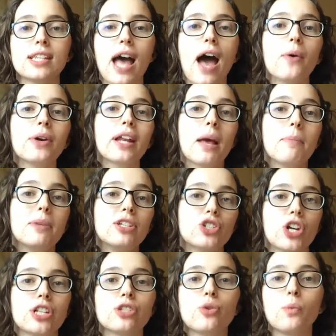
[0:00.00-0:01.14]
How can I be
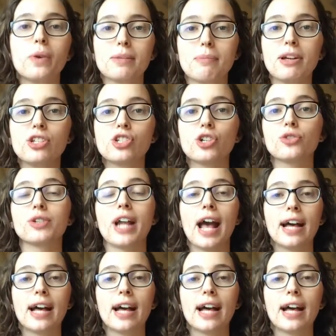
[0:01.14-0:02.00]
gentle with my children